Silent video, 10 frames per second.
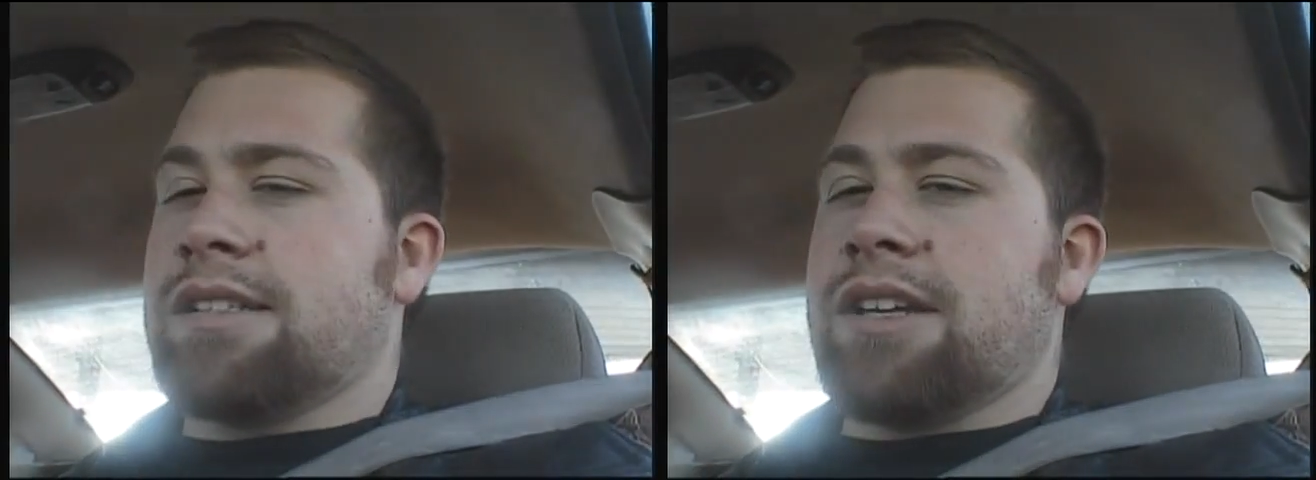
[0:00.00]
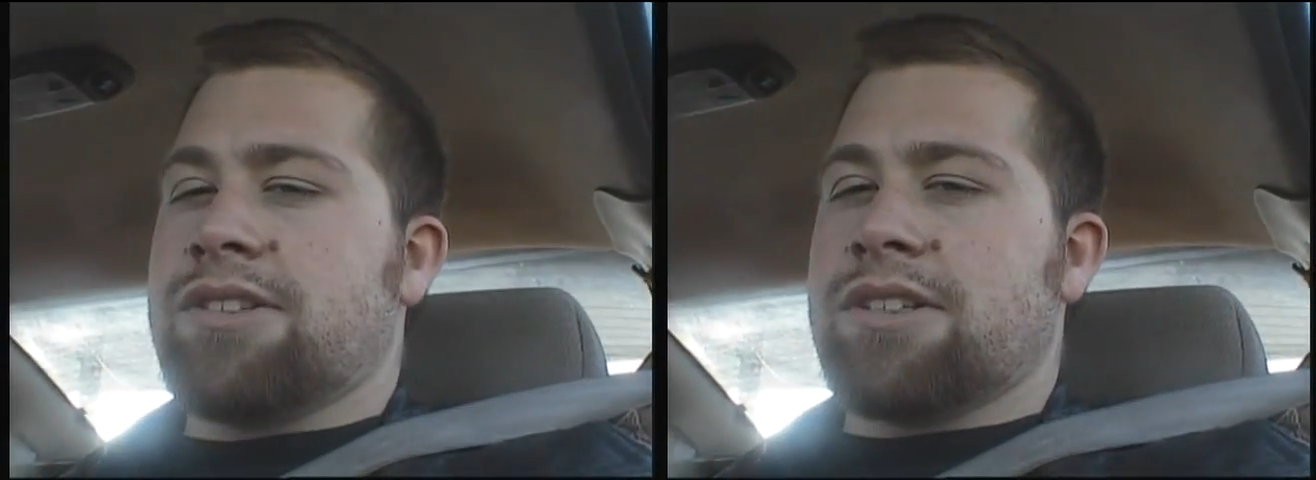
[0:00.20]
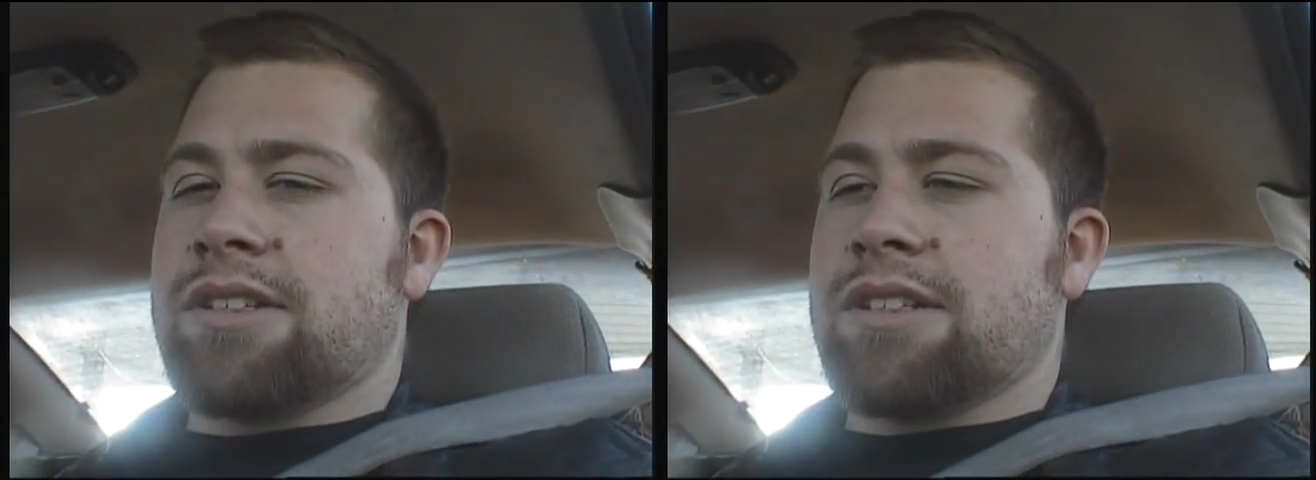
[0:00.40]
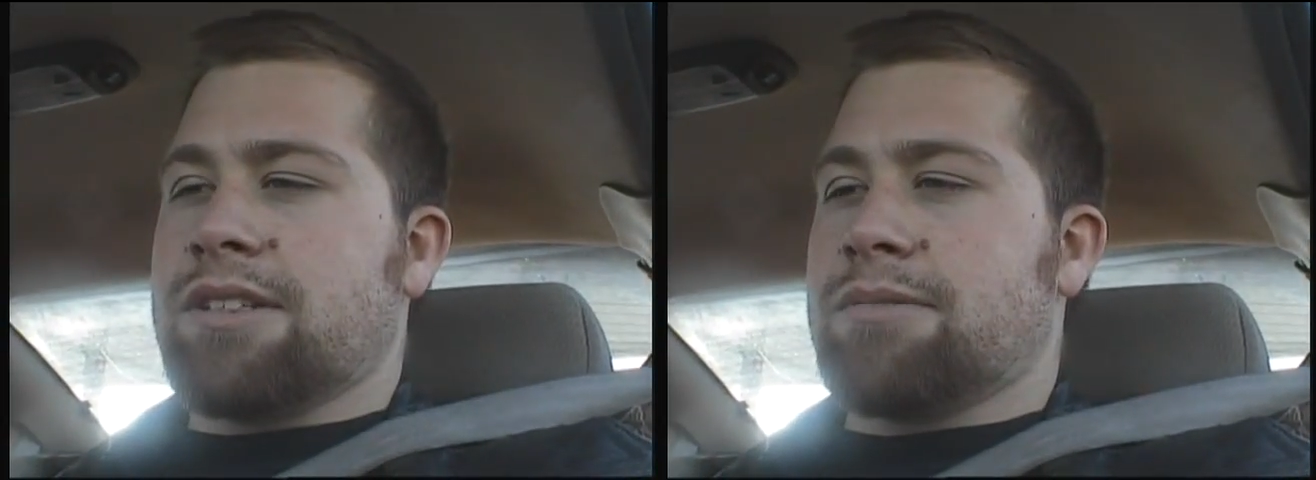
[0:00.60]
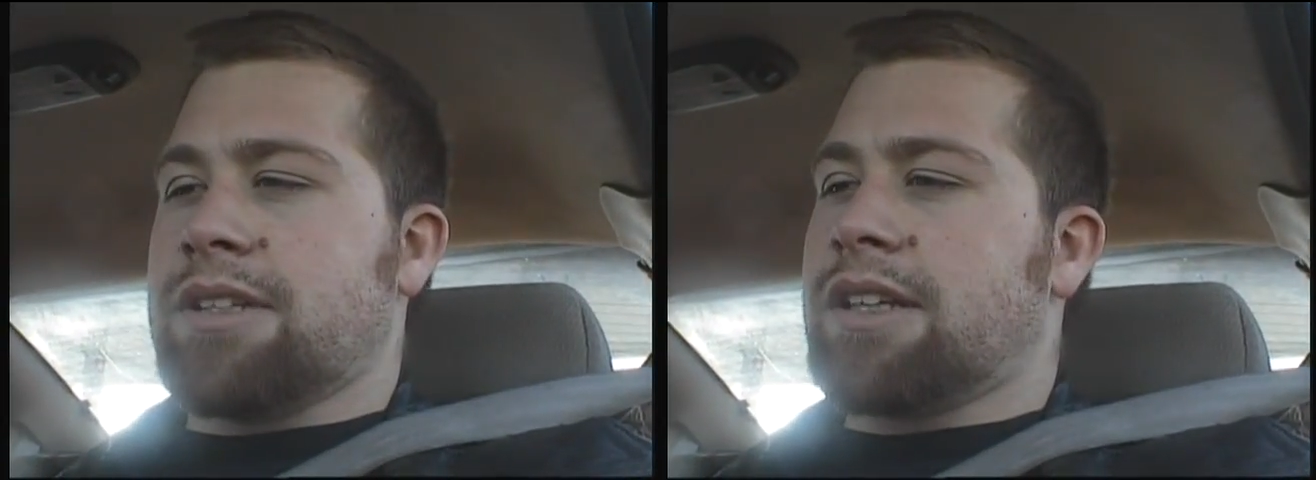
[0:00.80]
station
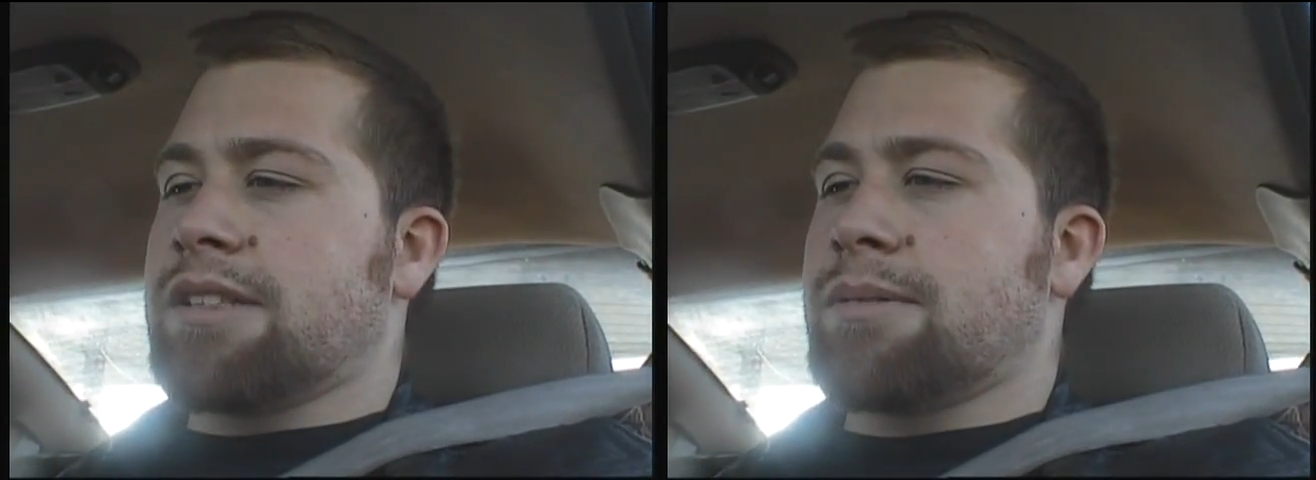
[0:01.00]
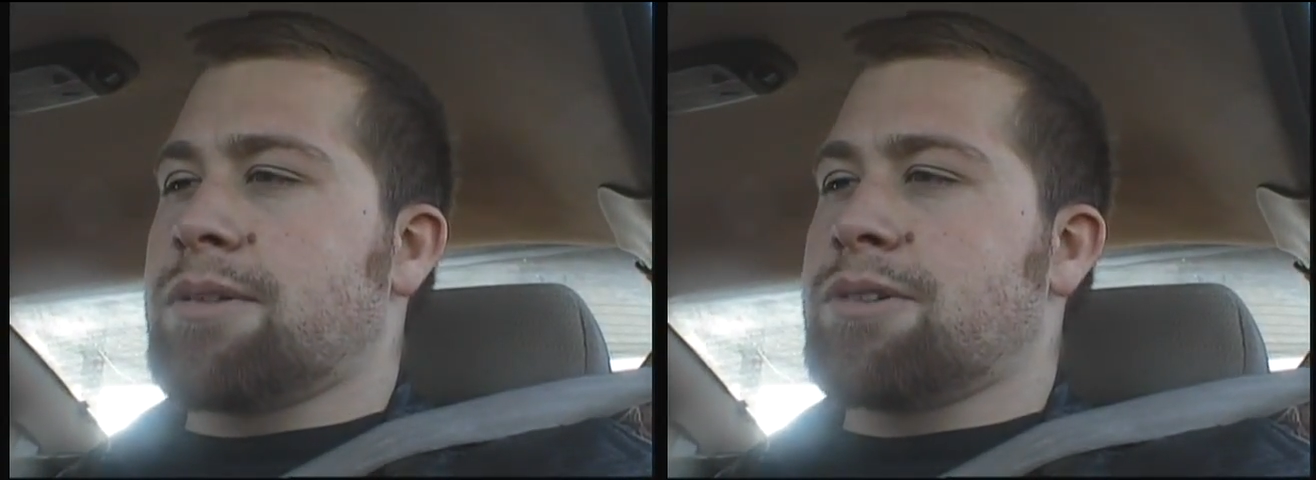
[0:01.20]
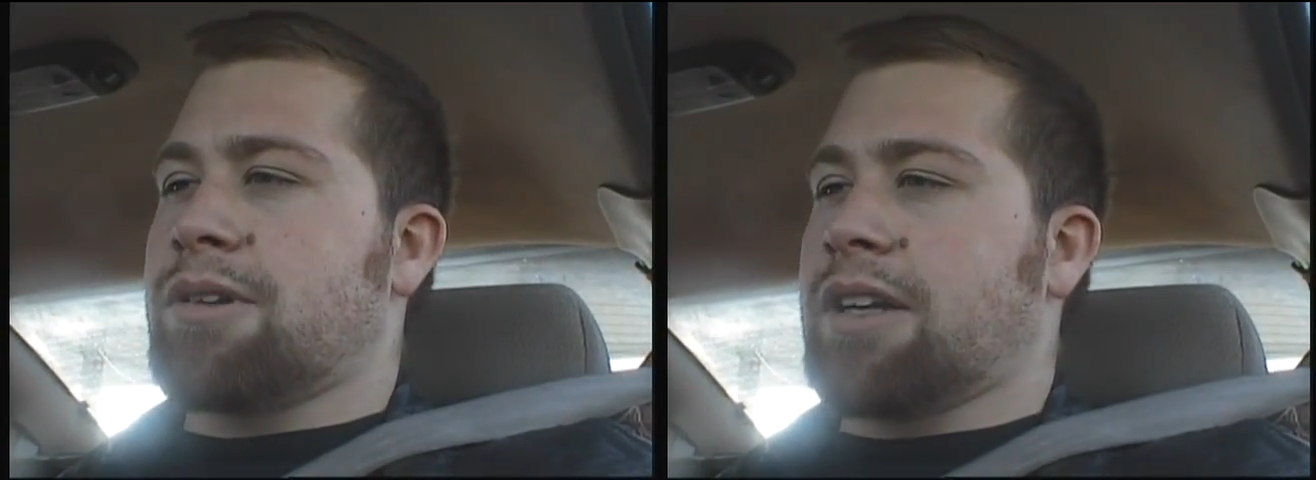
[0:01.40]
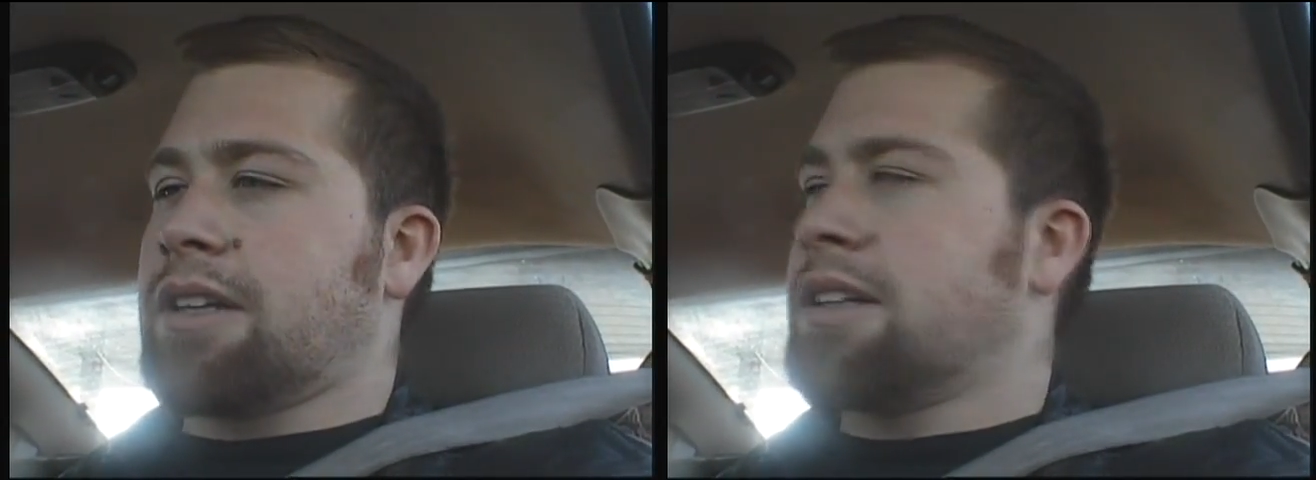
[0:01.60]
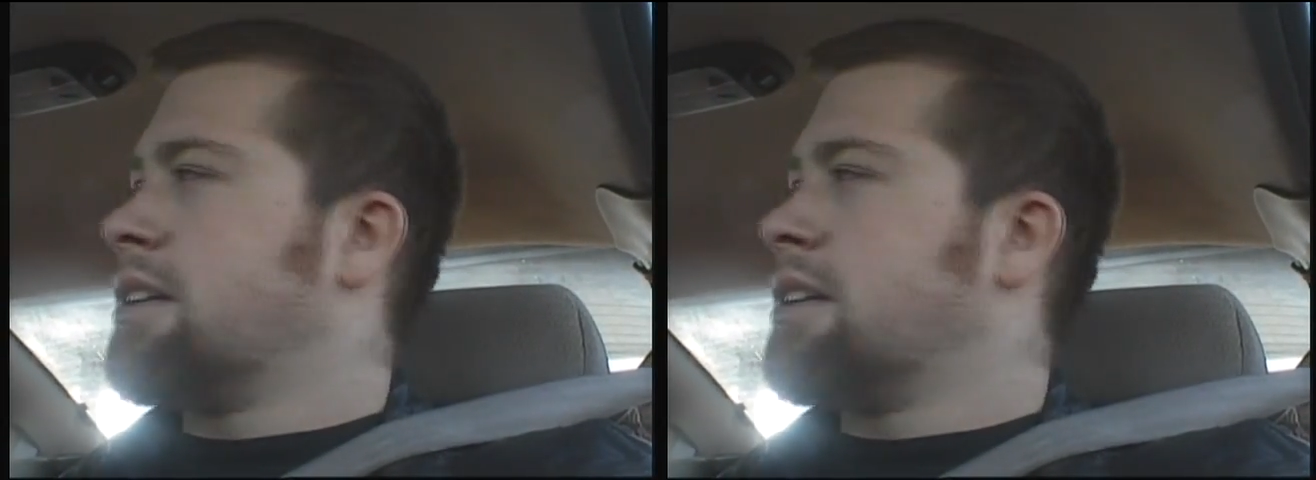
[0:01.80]
because he wanted to get something to drink.